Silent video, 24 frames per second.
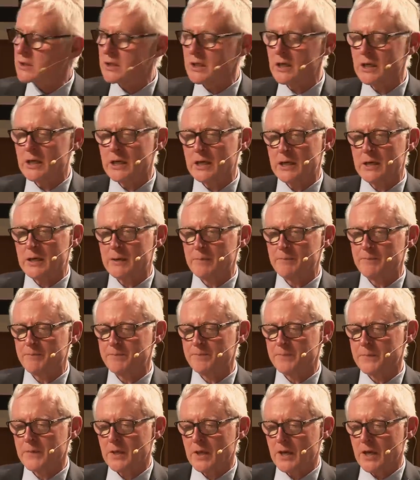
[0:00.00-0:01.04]

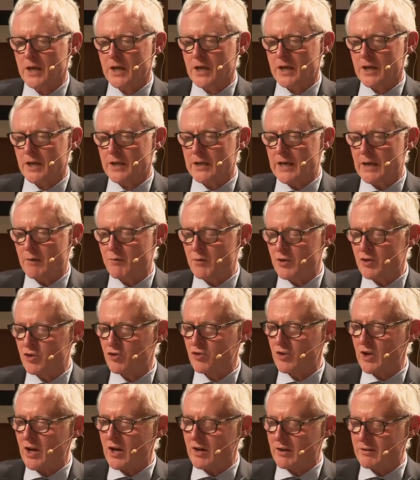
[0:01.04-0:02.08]

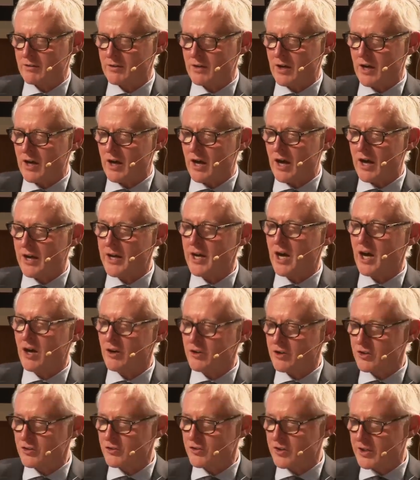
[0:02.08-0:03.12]
I argued